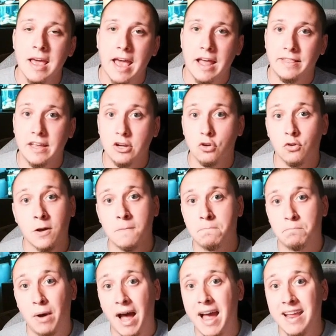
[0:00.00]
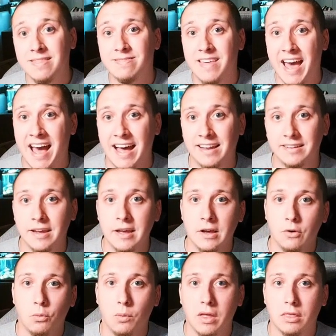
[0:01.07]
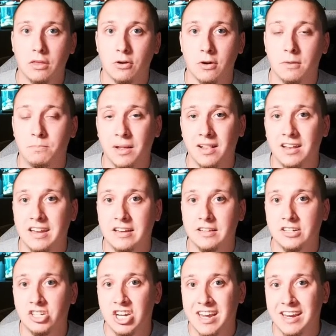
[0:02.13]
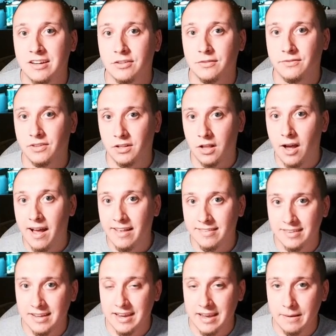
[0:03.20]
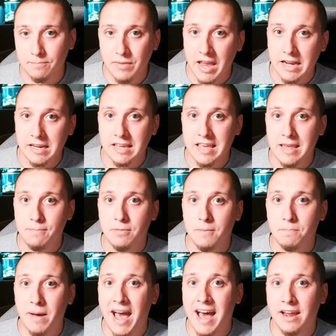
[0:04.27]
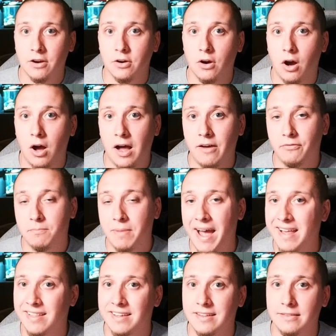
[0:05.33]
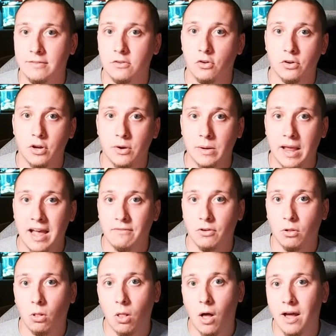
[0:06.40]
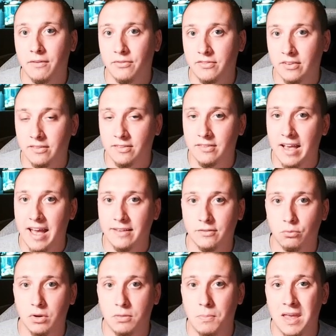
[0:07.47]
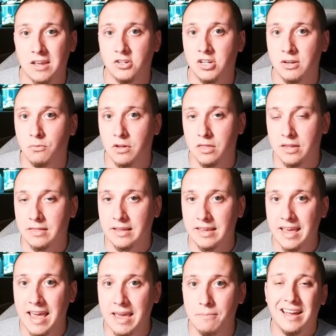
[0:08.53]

and then you combine that with your ability to change velocity and keep the batter off balance, you're going to have a lot of success with pitching within the game.